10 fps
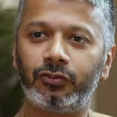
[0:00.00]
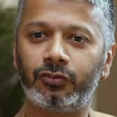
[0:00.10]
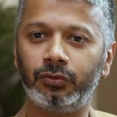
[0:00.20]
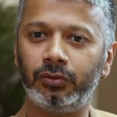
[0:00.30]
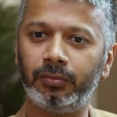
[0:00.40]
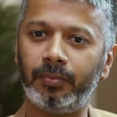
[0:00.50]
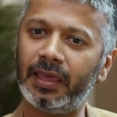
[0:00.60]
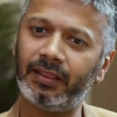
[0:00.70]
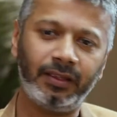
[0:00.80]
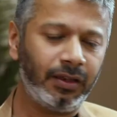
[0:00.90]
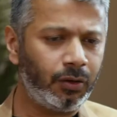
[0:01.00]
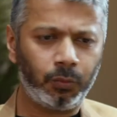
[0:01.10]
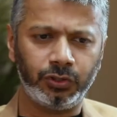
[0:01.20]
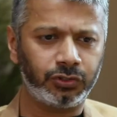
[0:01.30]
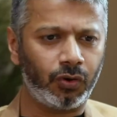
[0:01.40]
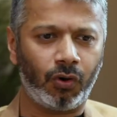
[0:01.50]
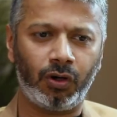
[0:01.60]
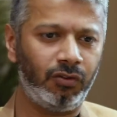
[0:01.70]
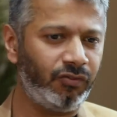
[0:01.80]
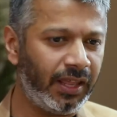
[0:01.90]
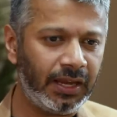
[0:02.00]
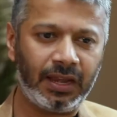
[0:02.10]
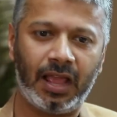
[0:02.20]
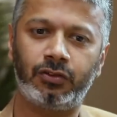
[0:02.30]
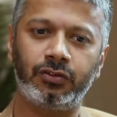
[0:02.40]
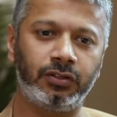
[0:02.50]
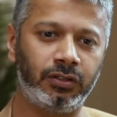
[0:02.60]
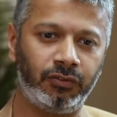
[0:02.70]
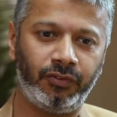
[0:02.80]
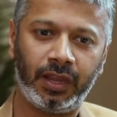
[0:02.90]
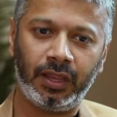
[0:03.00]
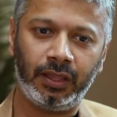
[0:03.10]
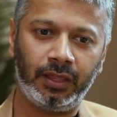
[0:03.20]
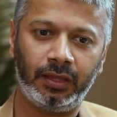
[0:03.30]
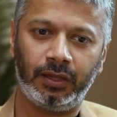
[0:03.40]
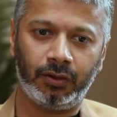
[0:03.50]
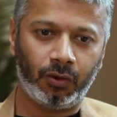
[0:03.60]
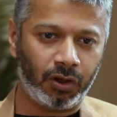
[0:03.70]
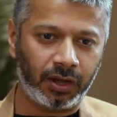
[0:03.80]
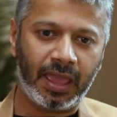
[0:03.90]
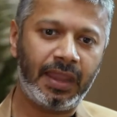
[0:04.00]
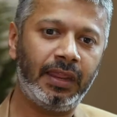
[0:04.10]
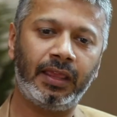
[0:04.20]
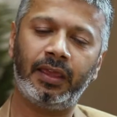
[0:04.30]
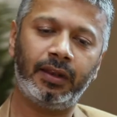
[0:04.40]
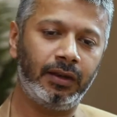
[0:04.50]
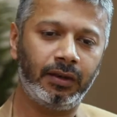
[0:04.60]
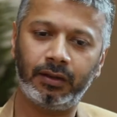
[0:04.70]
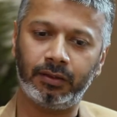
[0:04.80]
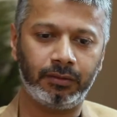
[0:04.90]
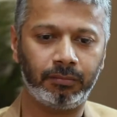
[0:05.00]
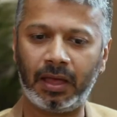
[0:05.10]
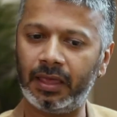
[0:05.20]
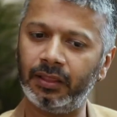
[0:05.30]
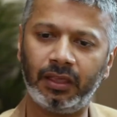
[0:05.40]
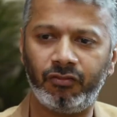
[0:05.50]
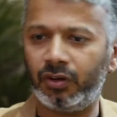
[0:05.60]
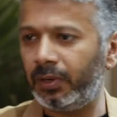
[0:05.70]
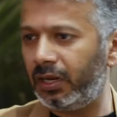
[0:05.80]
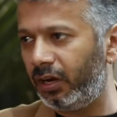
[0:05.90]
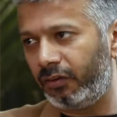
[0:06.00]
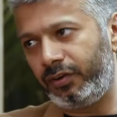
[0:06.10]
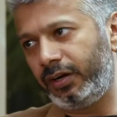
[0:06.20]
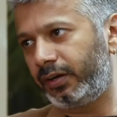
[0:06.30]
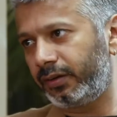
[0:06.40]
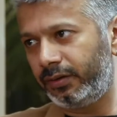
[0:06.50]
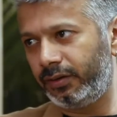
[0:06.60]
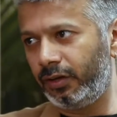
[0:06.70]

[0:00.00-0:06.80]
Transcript: So I think it was all very natural, very organic, and um, I think everybody loved it.